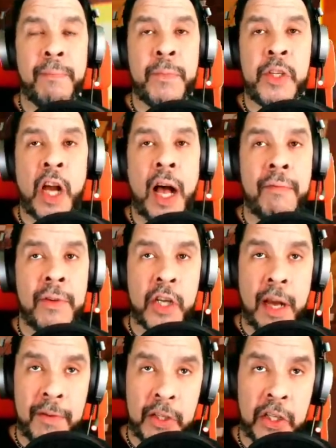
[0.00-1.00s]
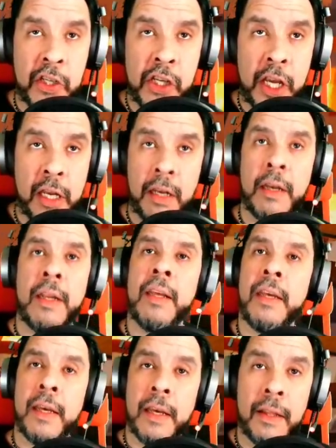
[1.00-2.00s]
Java. Java's the shit.
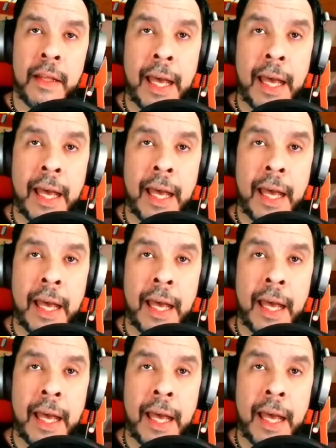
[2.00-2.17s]
I